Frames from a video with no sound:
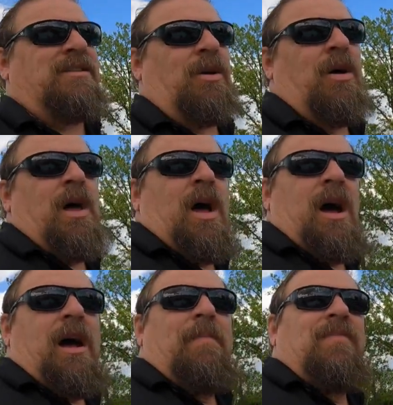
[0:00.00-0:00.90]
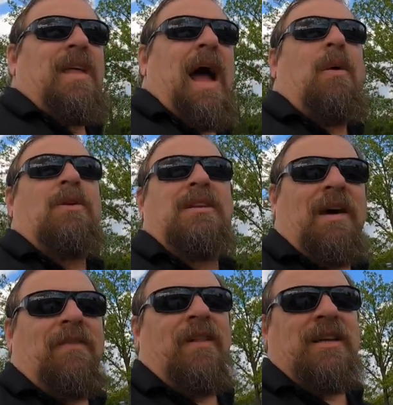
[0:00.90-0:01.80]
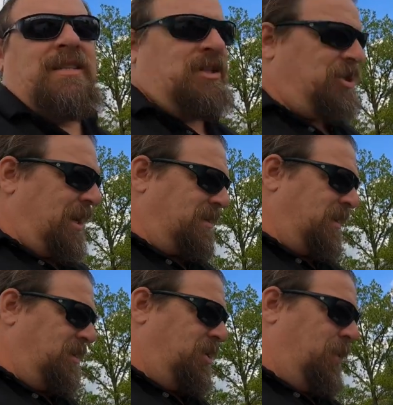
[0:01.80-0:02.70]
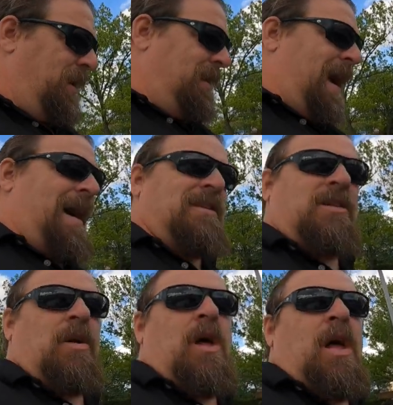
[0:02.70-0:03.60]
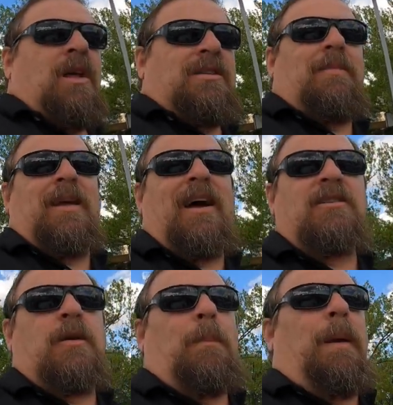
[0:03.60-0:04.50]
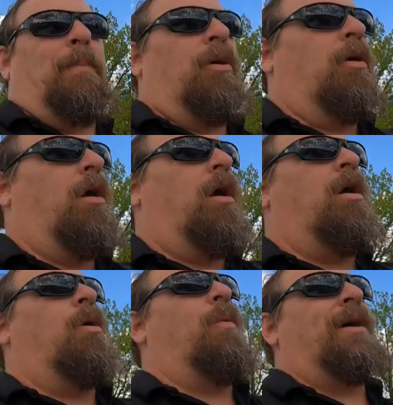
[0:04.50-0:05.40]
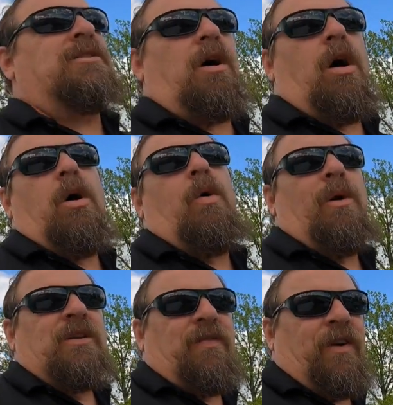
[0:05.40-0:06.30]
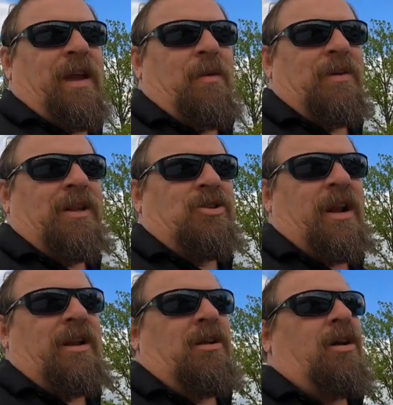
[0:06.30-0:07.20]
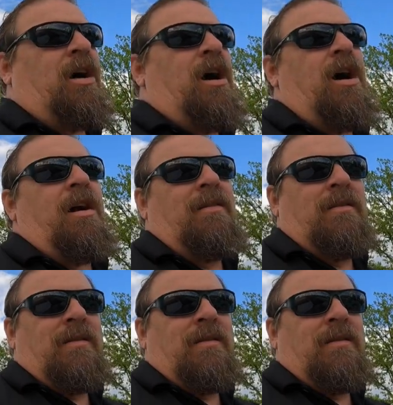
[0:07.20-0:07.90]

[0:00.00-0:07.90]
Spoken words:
So I would definitely suggest doing that. So something else that people always forget when they trade in their car: